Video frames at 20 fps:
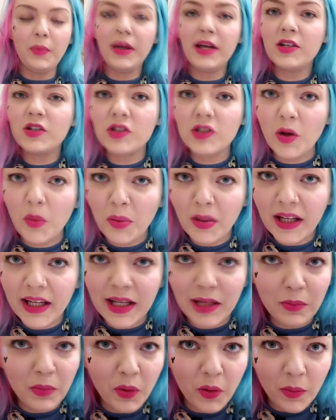The pages are
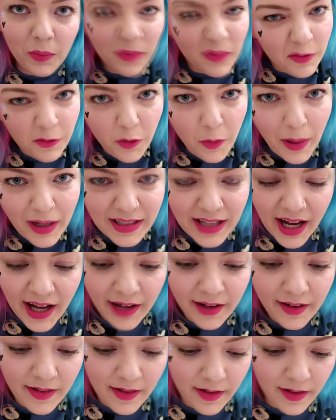plain, but for my
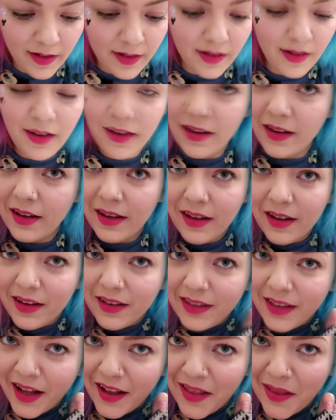taxes,
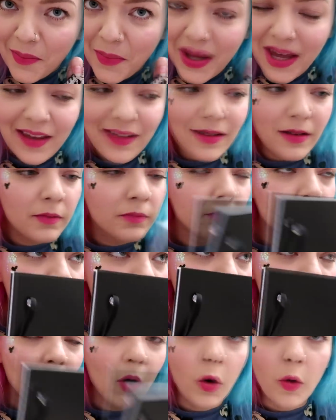that's amazing.
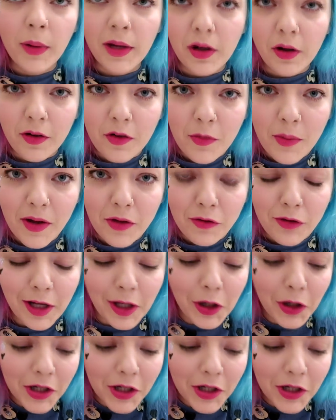Oh my god, it smells really